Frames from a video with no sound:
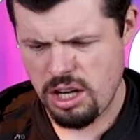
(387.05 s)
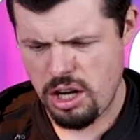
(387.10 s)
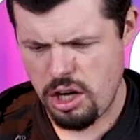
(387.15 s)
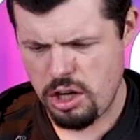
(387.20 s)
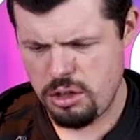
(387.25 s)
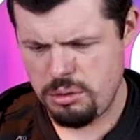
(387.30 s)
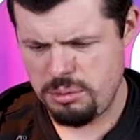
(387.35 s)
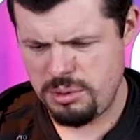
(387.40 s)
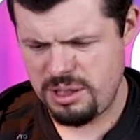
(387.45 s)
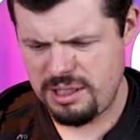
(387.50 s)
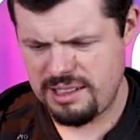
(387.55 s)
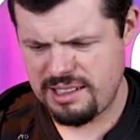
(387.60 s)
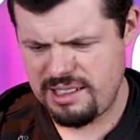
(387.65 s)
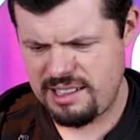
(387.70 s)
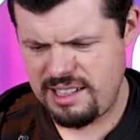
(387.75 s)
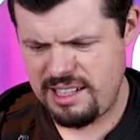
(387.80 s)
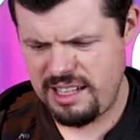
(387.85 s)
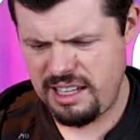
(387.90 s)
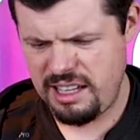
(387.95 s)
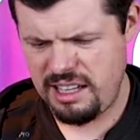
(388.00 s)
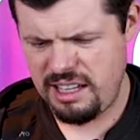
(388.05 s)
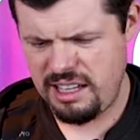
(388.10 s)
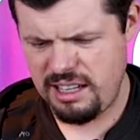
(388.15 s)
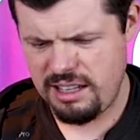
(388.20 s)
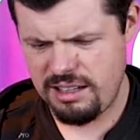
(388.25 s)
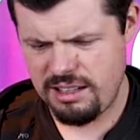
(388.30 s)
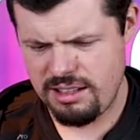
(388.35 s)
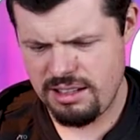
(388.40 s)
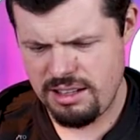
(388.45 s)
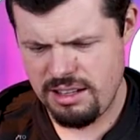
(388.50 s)
Omen key,
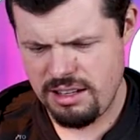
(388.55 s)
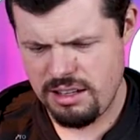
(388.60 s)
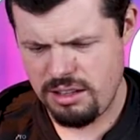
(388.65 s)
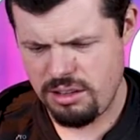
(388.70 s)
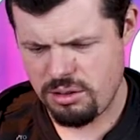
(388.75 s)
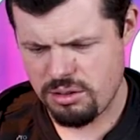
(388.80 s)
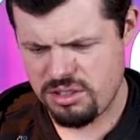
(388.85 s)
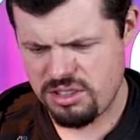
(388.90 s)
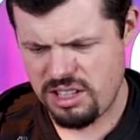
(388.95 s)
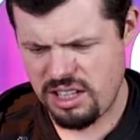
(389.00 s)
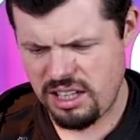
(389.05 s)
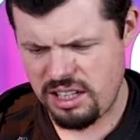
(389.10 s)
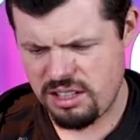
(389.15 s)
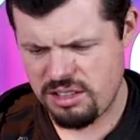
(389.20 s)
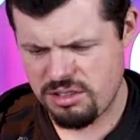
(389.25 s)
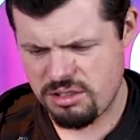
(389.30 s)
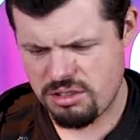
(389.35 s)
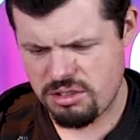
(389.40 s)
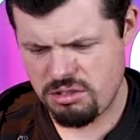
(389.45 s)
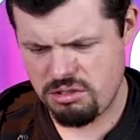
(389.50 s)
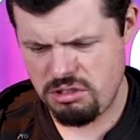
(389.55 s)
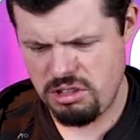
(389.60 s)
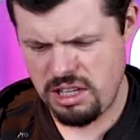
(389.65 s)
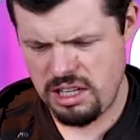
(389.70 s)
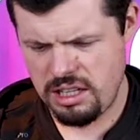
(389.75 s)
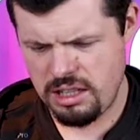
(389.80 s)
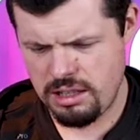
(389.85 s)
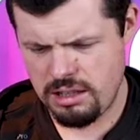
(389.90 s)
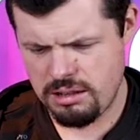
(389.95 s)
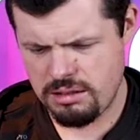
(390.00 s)
your second
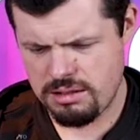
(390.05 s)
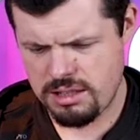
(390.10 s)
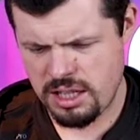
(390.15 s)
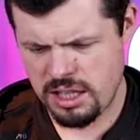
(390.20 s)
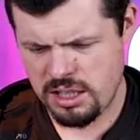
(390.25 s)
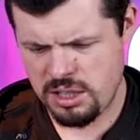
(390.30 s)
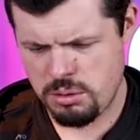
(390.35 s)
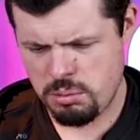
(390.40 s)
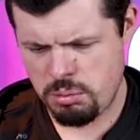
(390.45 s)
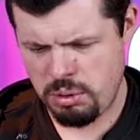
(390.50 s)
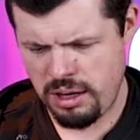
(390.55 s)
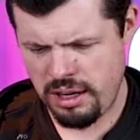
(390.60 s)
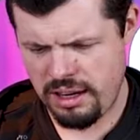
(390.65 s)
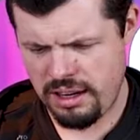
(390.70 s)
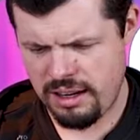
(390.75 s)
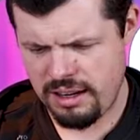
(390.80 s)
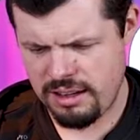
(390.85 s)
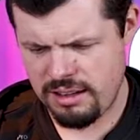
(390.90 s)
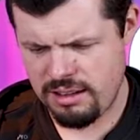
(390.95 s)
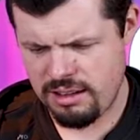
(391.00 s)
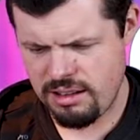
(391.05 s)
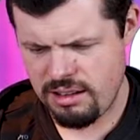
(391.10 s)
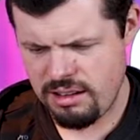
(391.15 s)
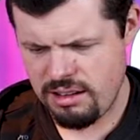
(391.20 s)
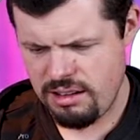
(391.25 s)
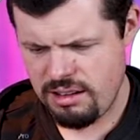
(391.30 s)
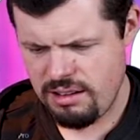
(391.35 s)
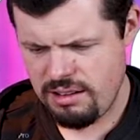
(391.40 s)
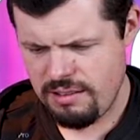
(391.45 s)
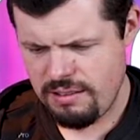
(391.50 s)
screen, touchpad.
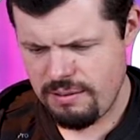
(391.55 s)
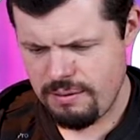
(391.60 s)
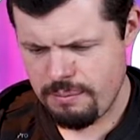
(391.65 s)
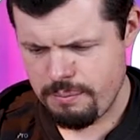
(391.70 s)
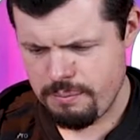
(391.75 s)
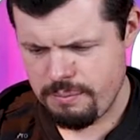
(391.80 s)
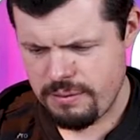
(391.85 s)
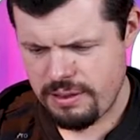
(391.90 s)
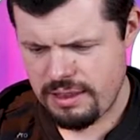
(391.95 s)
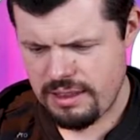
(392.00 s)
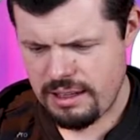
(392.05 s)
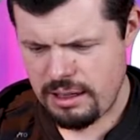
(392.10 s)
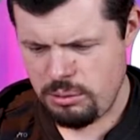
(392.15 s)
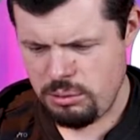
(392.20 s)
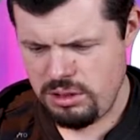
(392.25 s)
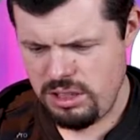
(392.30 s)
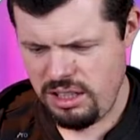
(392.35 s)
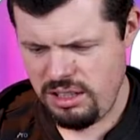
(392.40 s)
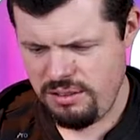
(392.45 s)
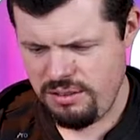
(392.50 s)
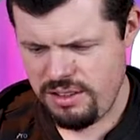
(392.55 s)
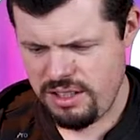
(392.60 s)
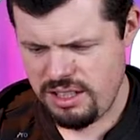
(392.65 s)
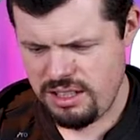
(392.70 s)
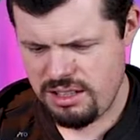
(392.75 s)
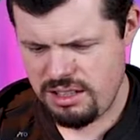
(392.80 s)
I wonder if